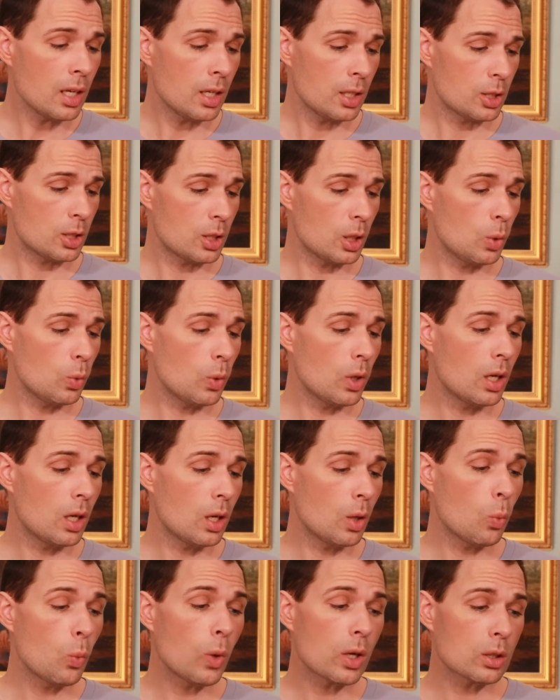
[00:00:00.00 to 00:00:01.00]

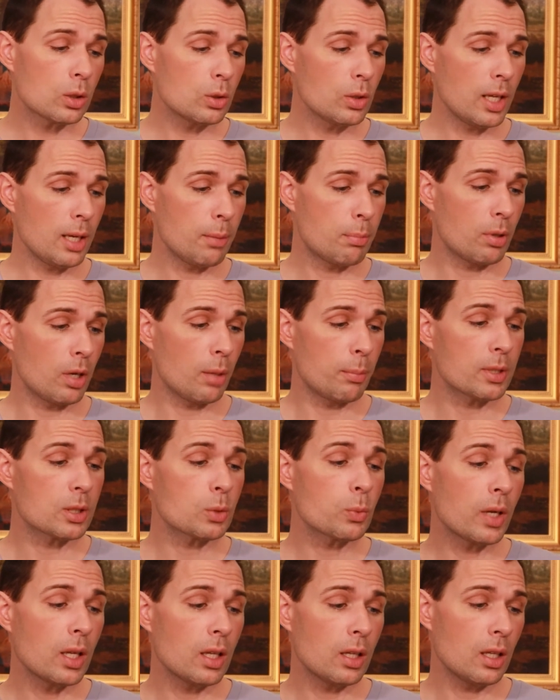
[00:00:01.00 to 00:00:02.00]
So what do they promise?
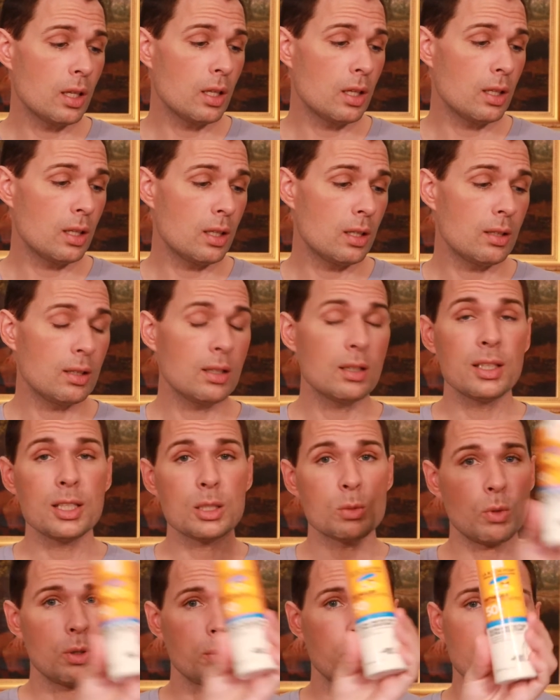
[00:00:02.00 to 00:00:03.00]
Well,
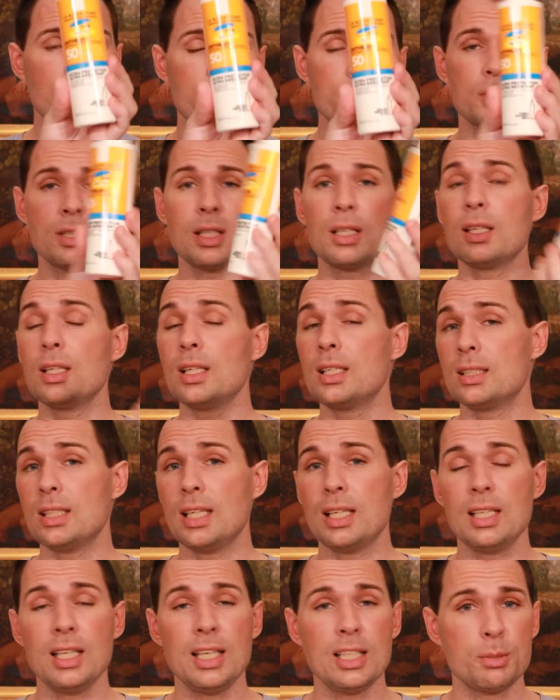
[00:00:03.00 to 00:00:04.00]
this one promises that it is
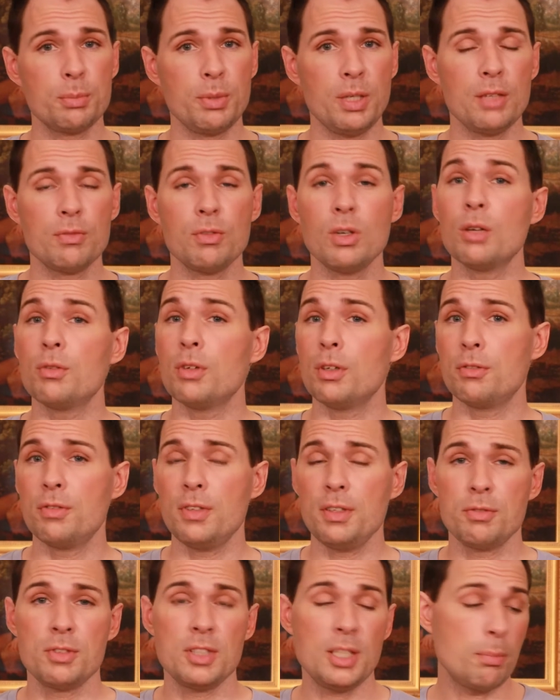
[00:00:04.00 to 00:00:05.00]
an SPF of
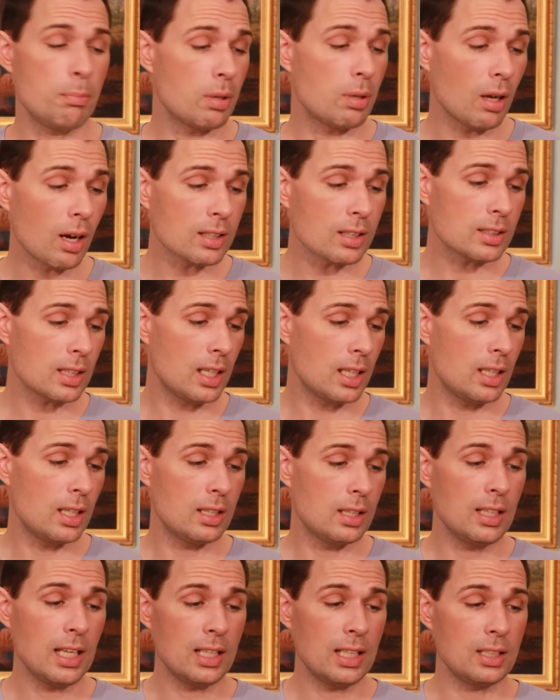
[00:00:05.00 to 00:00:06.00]
50+,
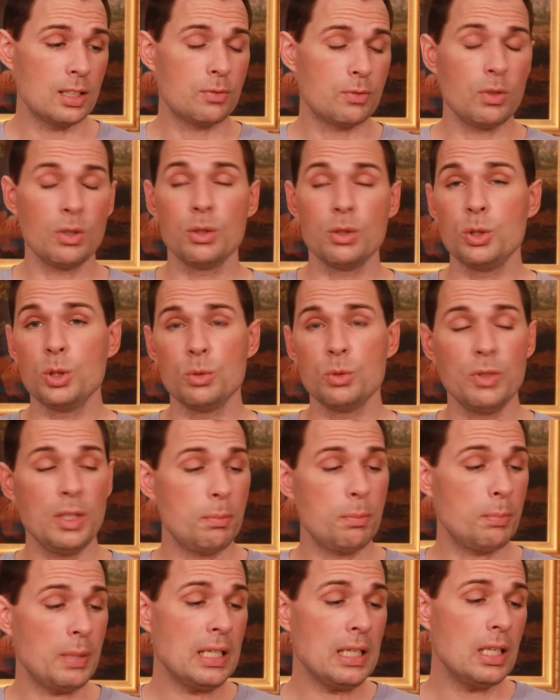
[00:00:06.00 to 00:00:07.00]
and that is for
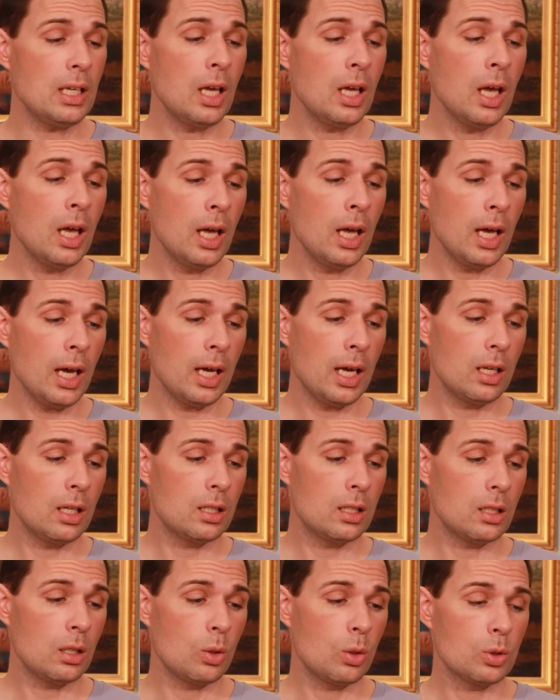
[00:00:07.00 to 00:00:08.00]
UVB, and
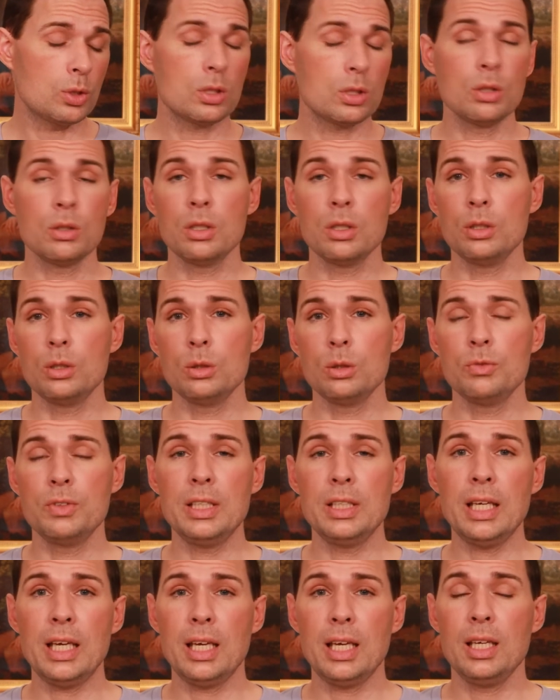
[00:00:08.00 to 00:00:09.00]
it also
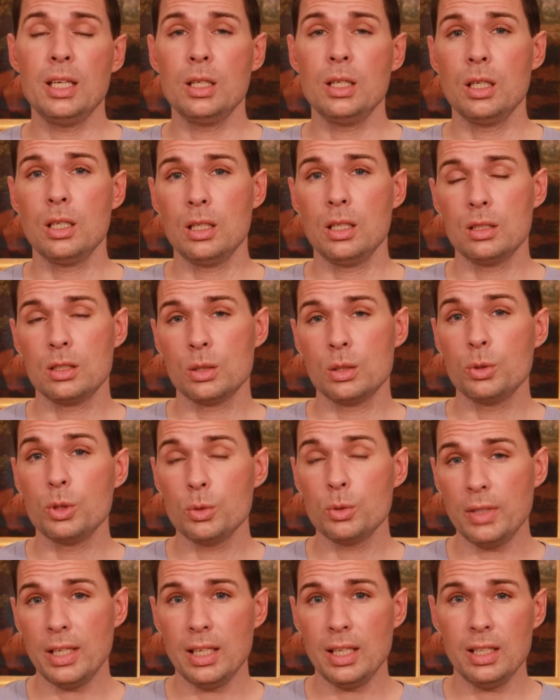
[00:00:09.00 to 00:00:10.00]
UVA, so
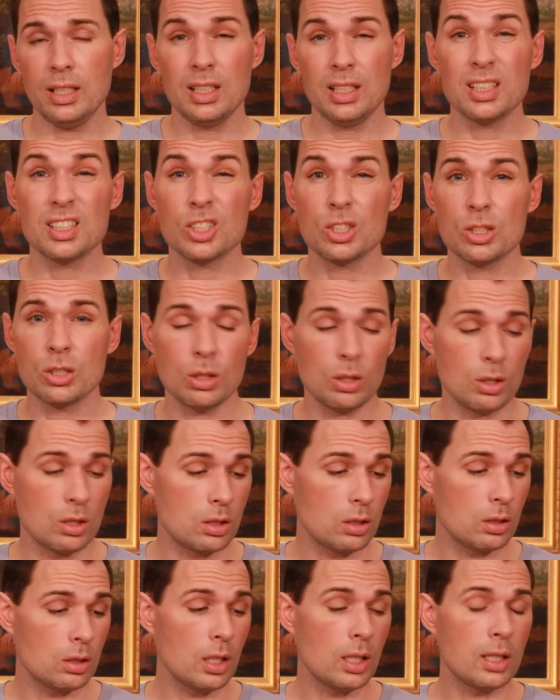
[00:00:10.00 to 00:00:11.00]
UVA in a
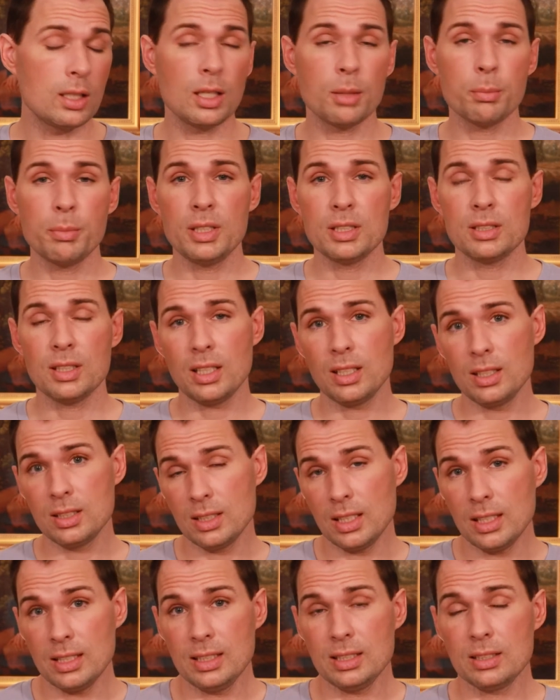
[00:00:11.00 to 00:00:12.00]
circle, and that means that
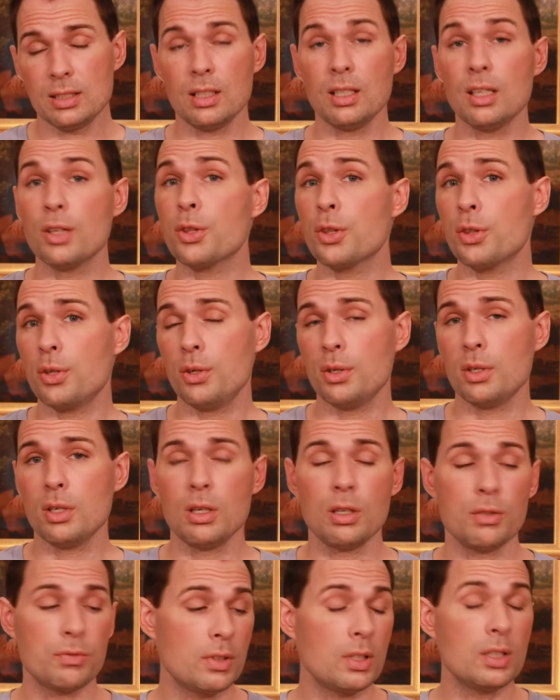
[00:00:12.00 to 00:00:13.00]
it's at least a third
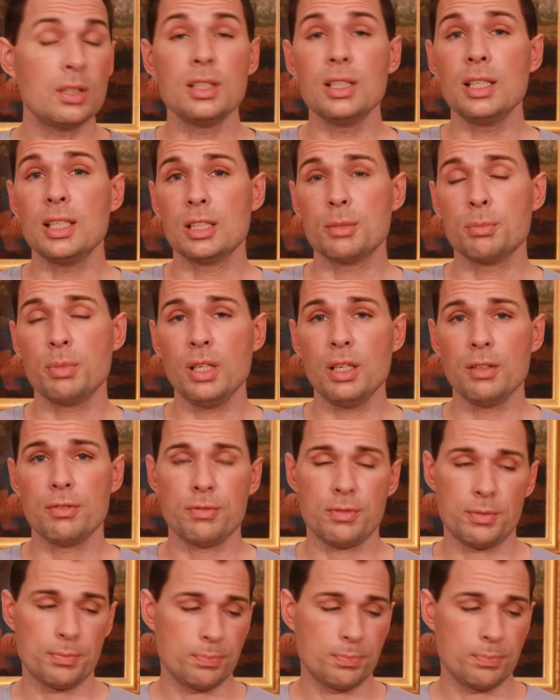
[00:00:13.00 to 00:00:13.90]
of the SPF.